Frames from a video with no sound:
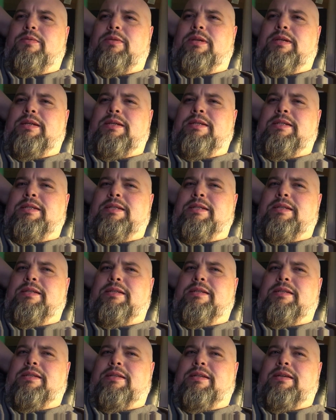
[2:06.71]
really easy to
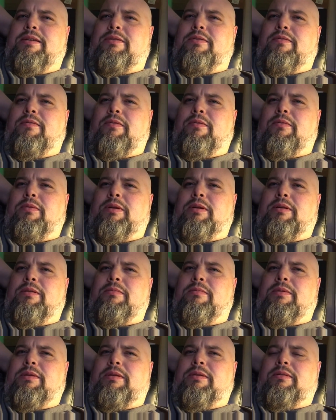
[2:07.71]
just get
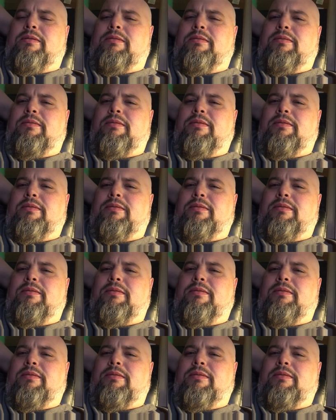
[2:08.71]
overwhelmed and